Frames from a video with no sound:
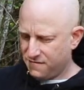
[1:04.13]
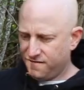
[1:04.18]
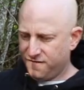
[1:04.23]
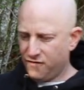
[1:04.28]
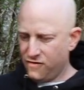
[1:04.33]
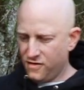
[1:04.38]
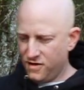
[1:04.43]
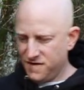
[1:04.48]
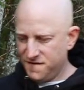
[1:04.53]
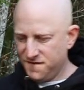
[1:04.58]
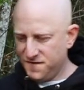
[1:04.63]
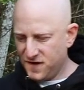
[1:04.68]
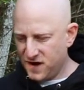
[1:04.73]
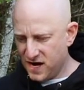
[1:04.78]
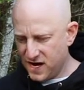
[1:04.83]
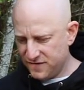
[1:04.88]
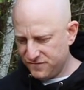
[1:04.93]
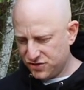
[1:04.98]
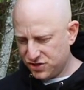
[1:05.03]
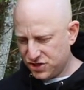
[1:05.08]

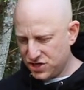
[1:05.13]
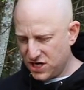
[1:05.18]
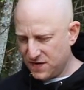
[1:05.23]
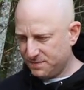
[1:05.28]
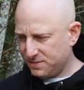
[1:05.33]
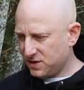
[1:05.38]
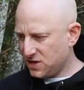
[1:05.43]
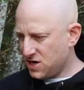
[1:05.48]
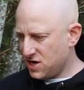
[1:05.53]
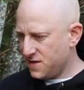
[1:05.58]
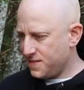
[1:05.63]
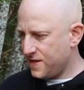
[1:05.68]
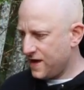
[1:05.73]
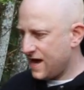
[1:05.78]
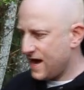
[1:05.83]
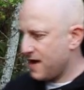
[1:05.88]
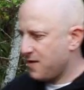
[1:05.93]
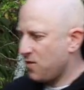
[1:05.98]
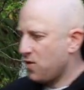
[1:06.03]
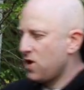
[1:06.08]
forty-five shipped on
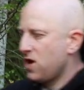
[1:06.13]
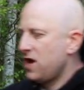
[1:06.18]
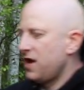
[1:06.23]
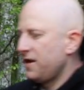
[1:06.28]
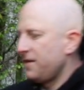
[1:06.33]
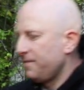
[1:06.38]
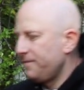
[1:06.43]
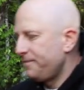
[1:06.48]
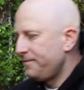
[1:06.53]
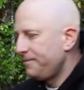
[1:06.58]
that one.